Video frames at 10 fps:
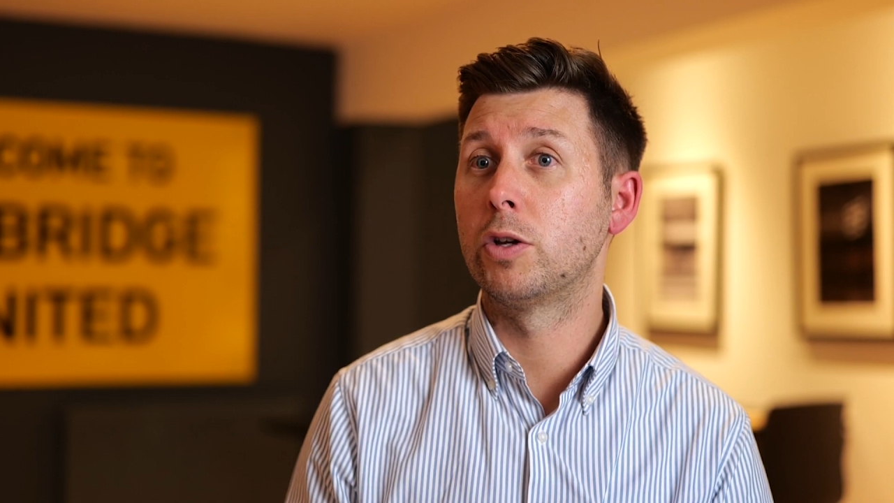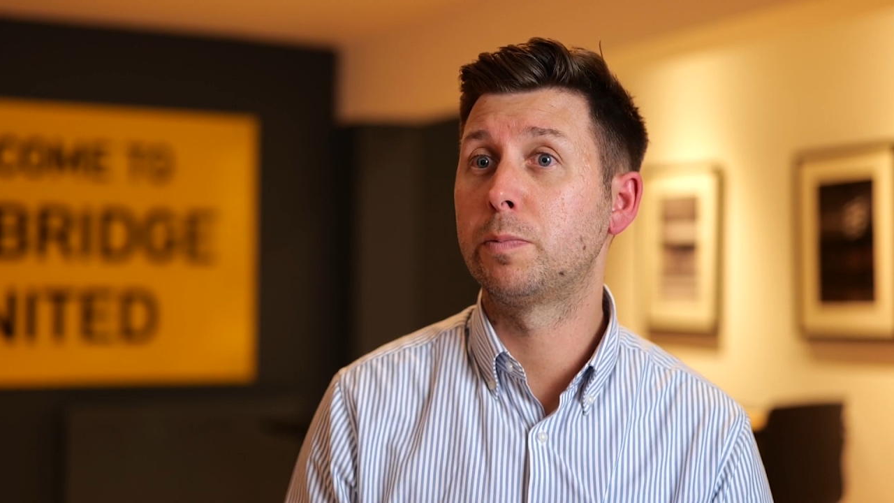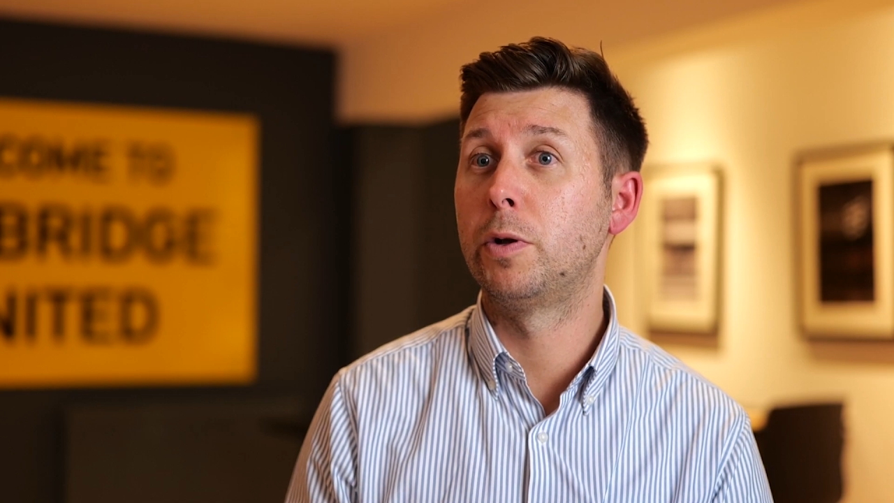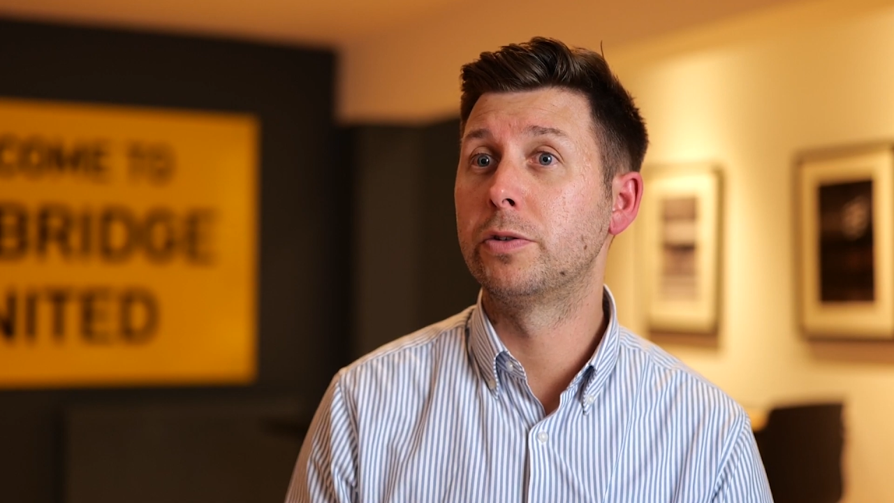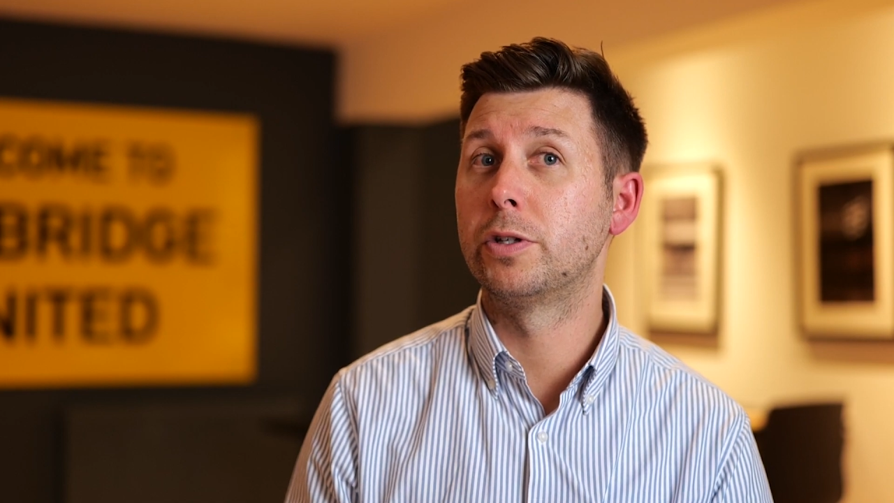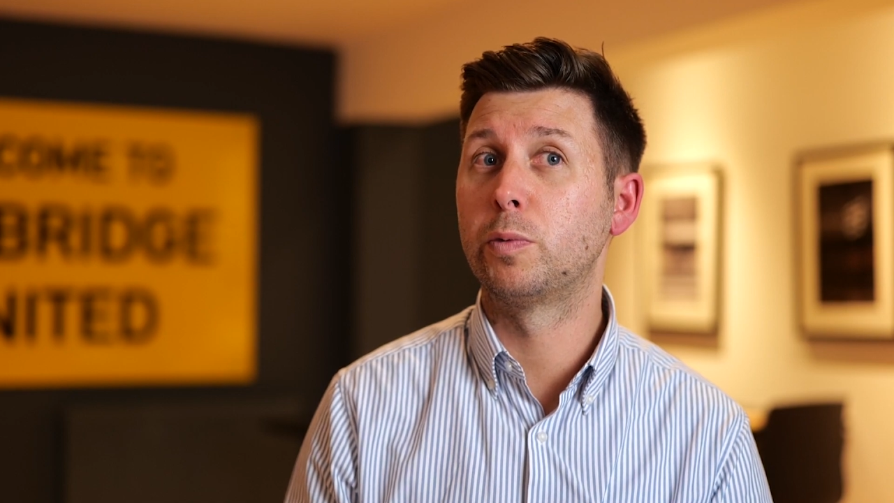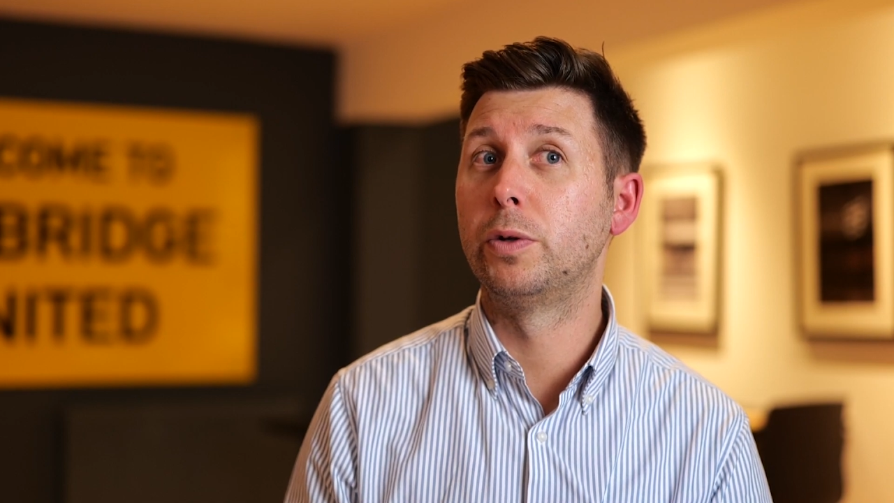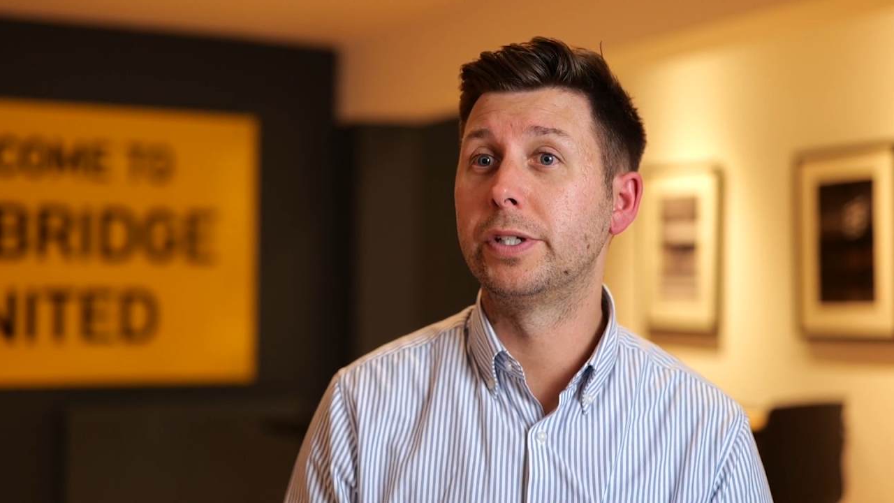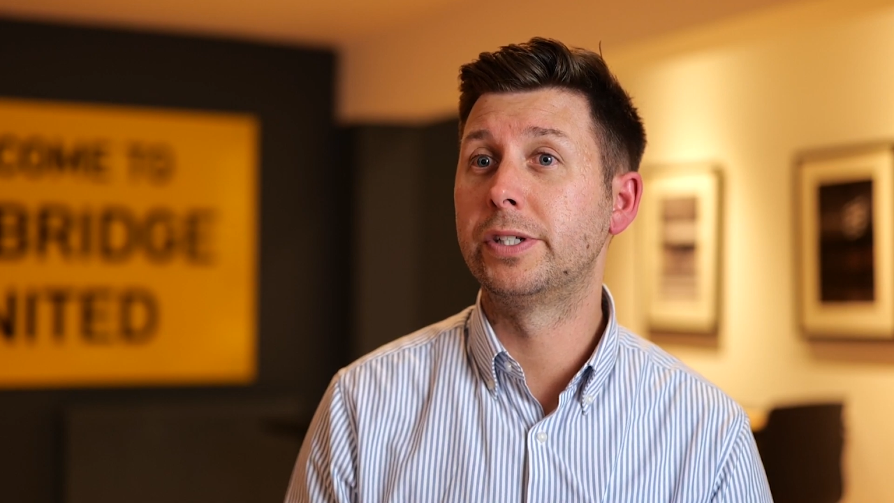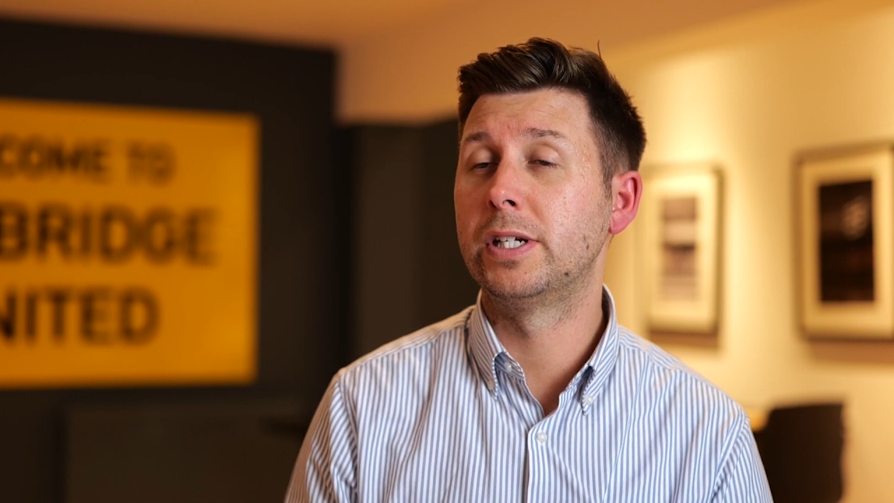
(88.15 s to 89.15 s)
sponsors
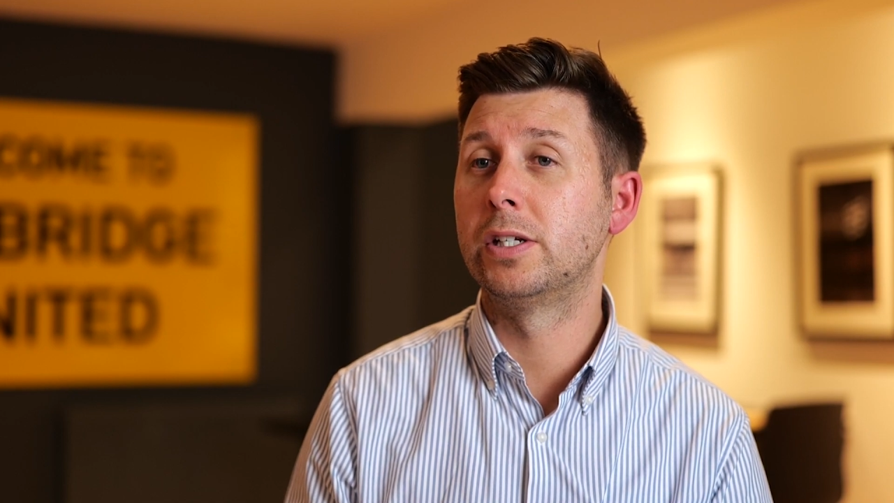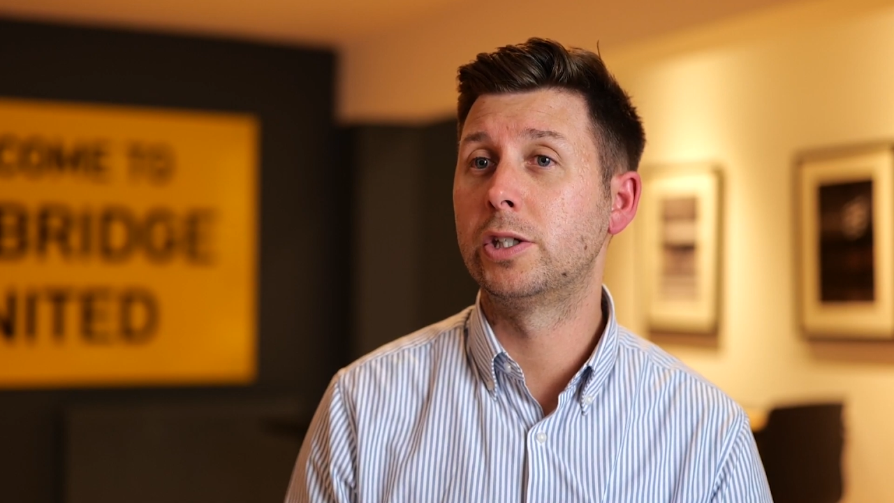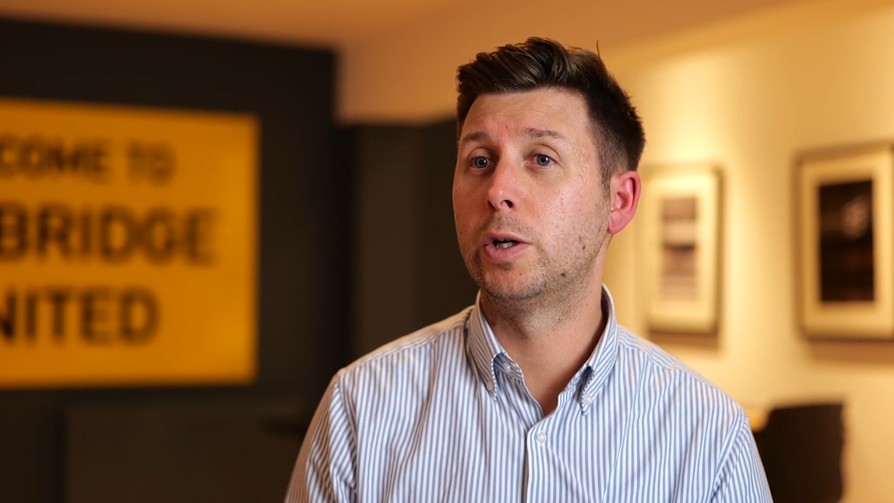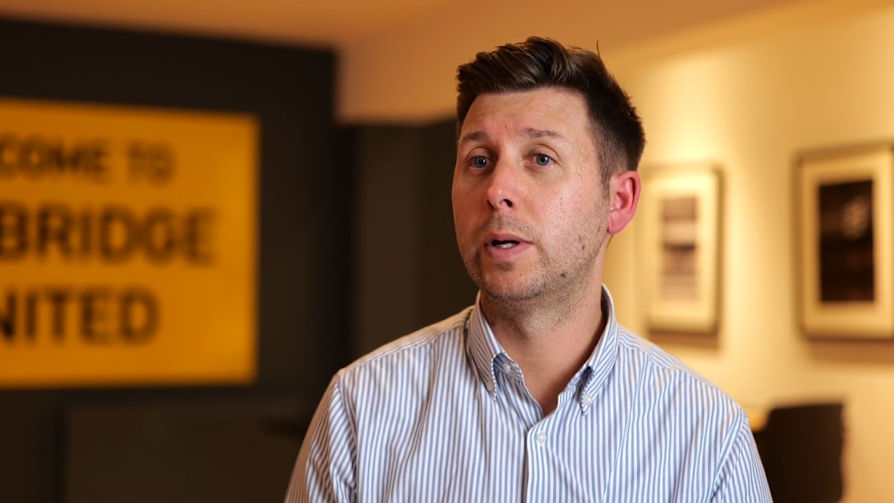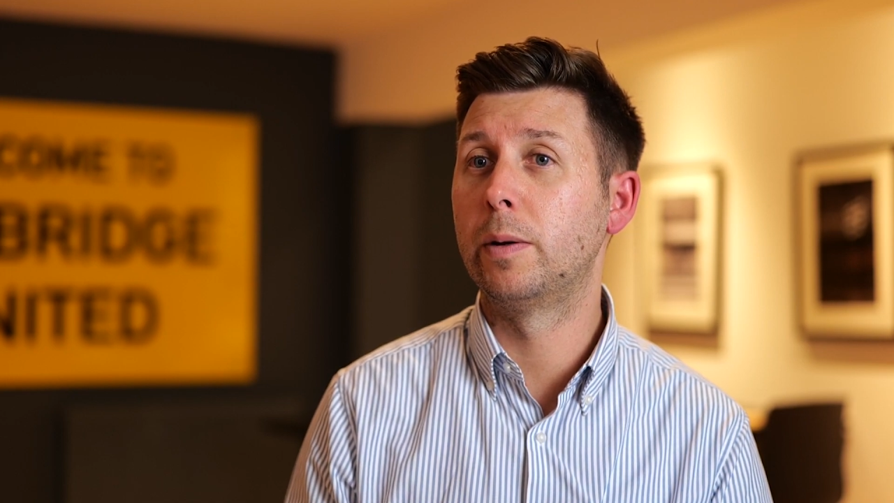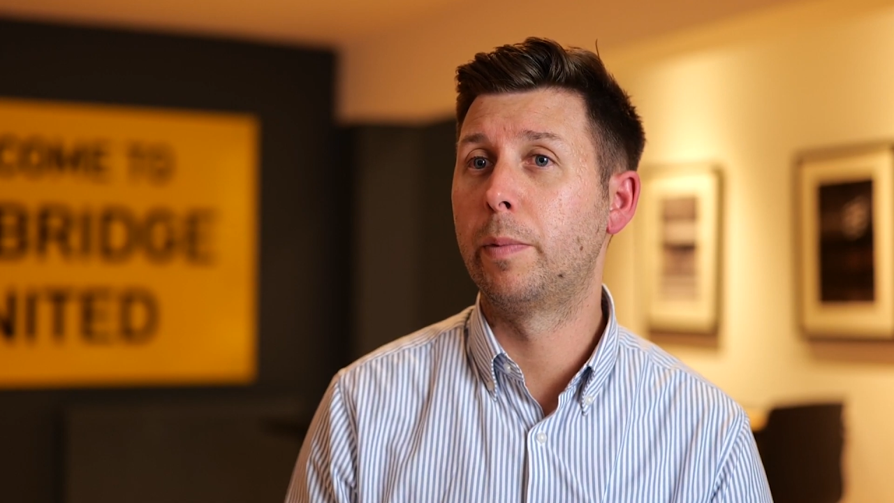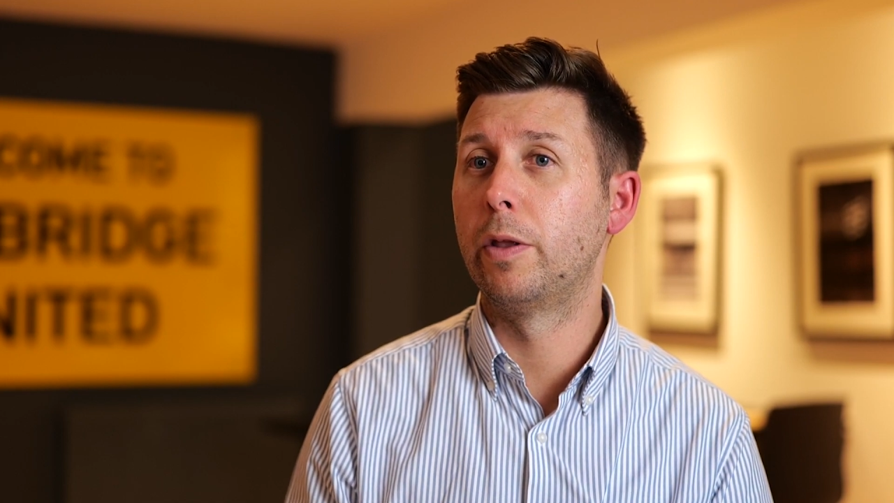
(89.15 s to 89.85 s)
want to see us doing,